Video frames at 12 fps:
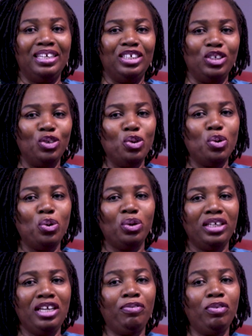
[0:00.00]
You know,
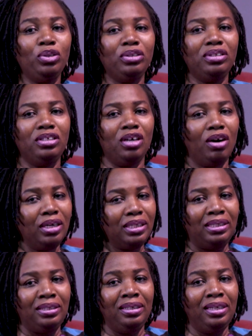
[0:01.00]
even young
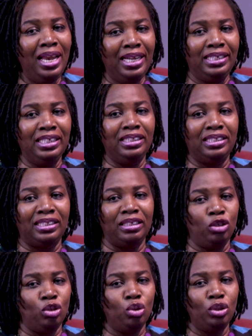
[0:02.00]
ladies,
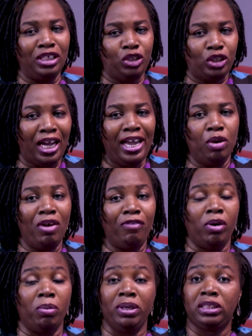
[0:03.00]
you know, they shy away
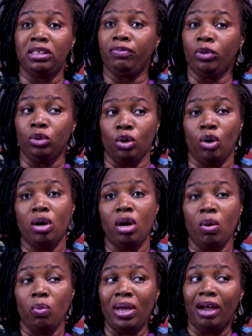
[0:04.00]
from it, even though
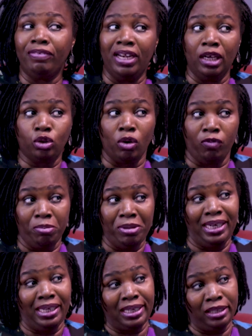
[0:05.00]
we have a lot of women
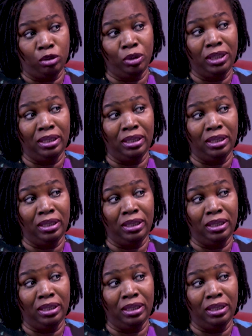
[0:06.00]
that are doing